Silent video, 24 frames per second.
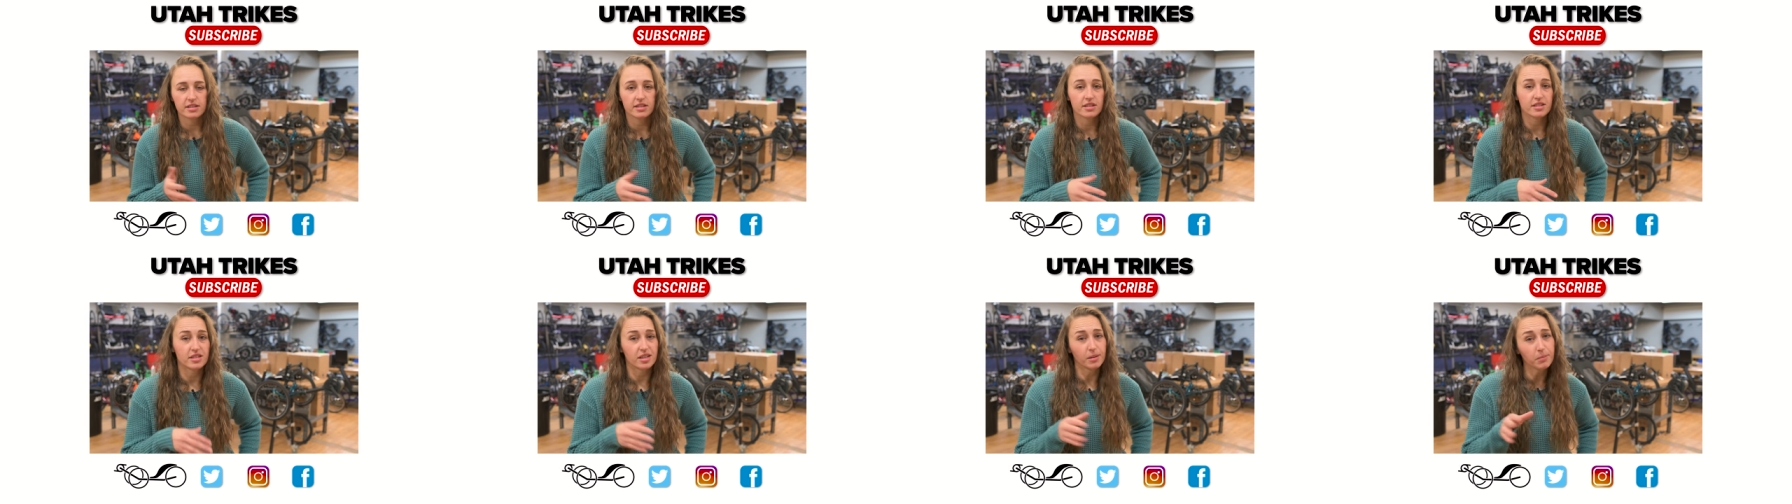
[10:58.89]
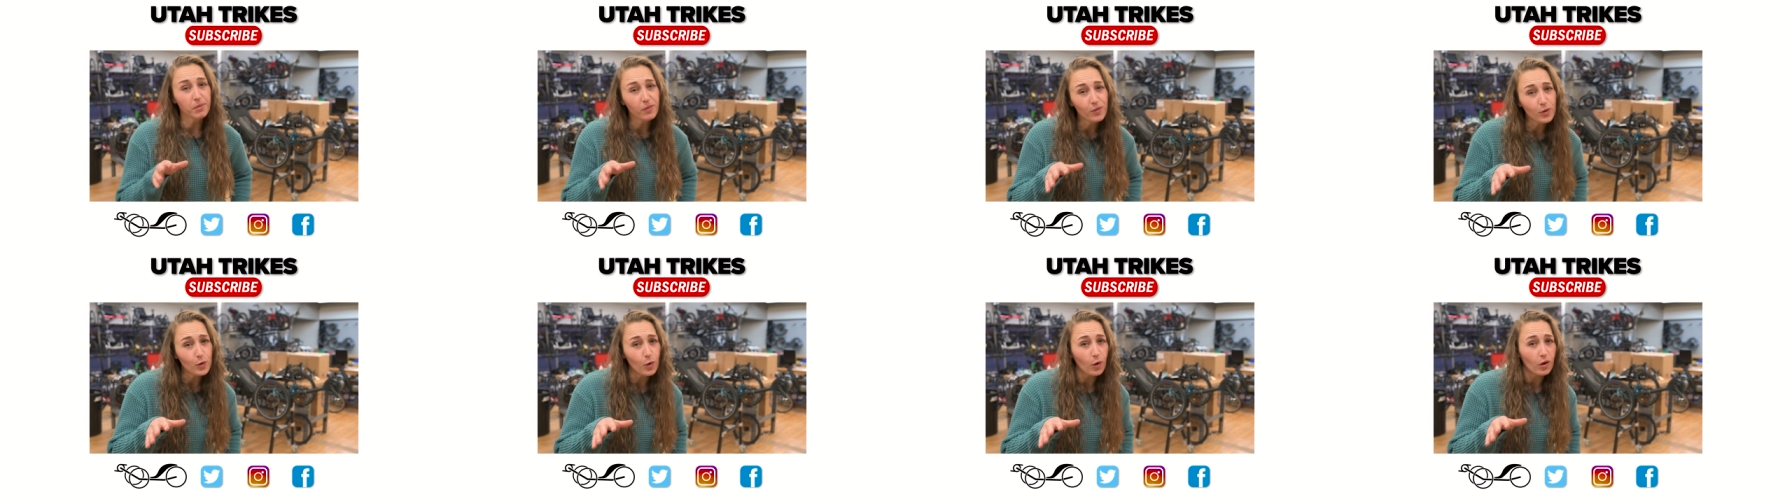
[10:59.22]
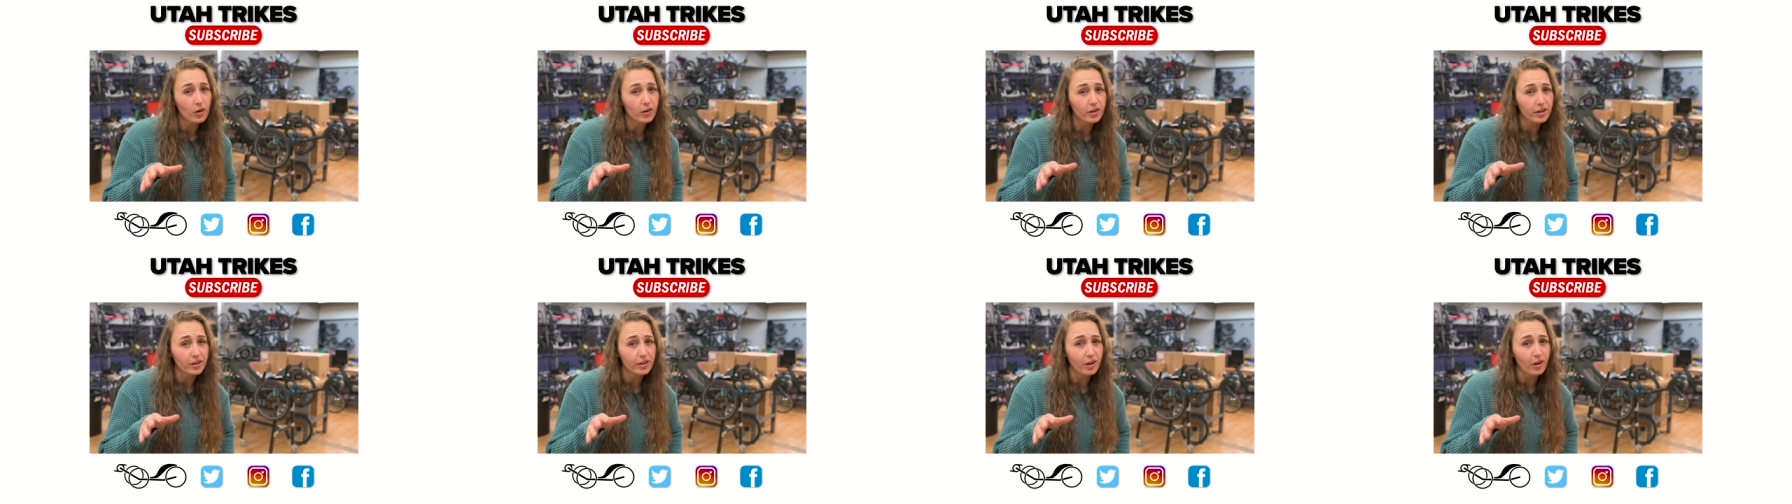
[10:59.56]
Some of you
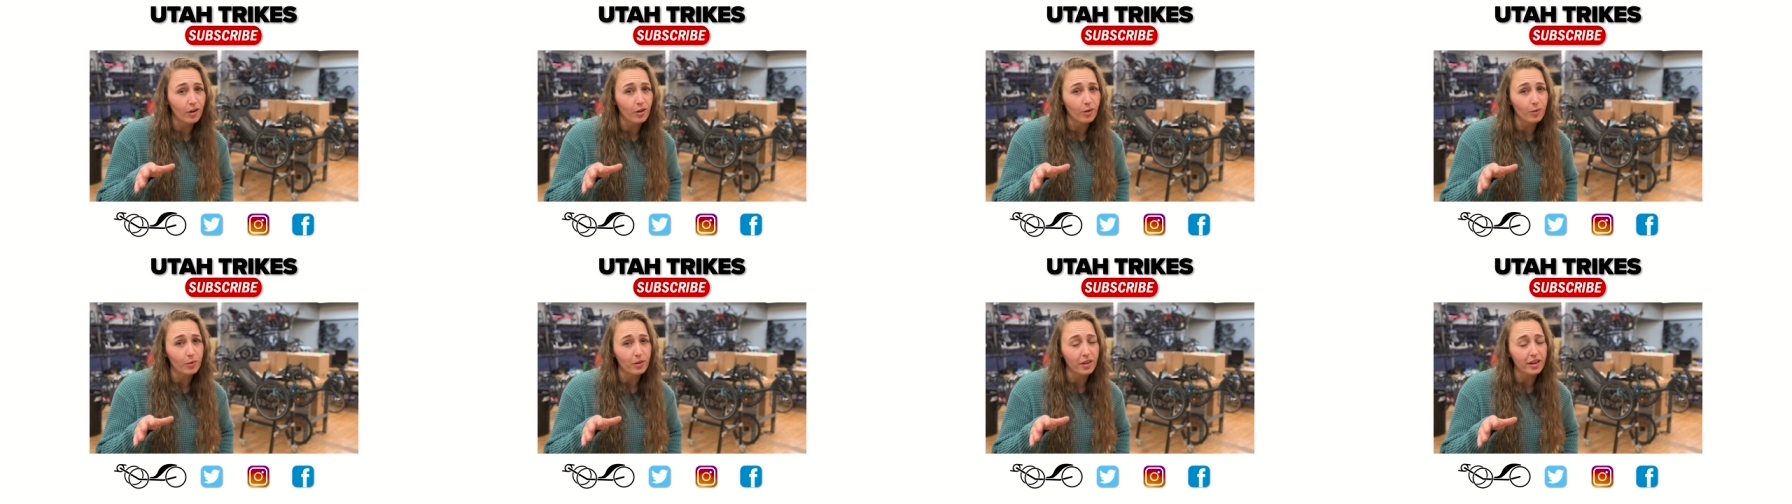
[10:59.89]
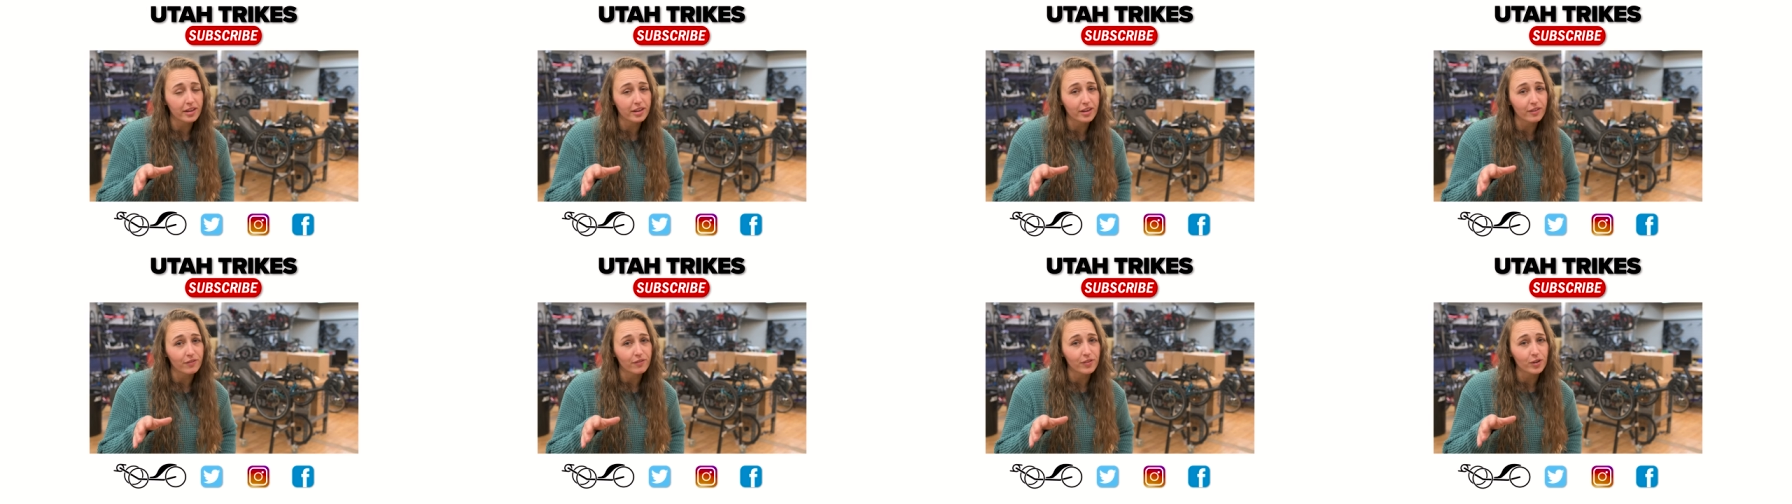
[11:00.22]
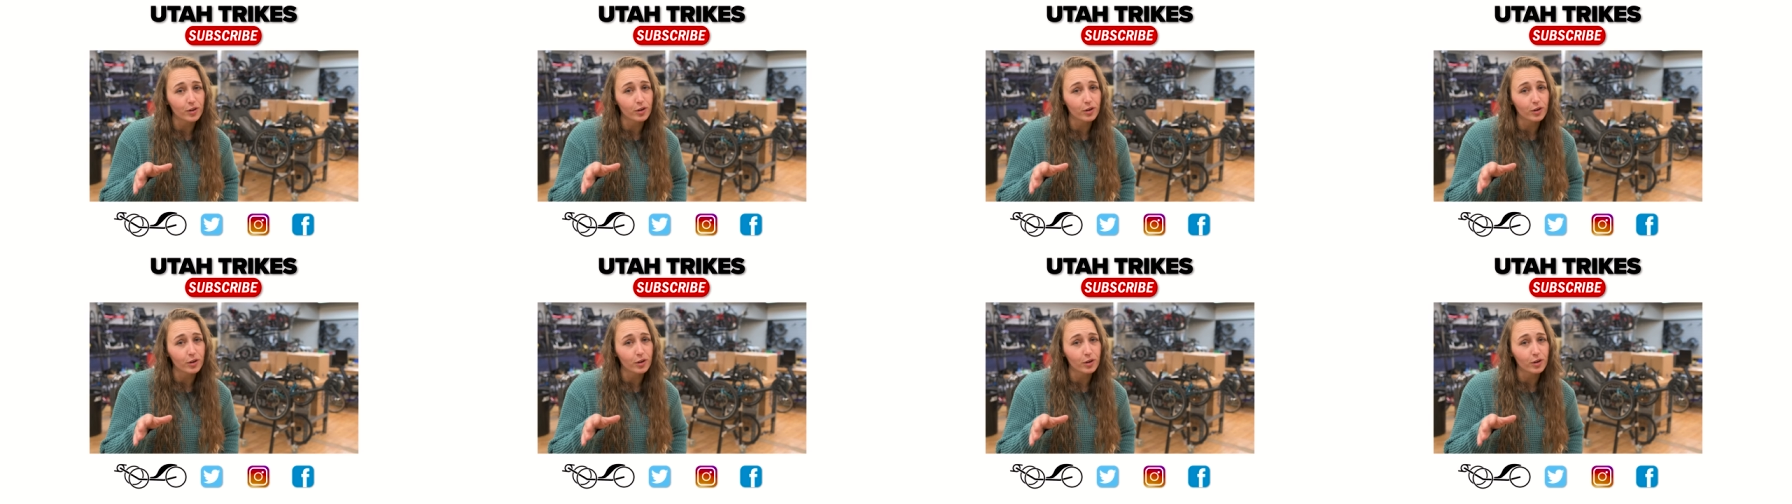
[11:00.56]
already know, like if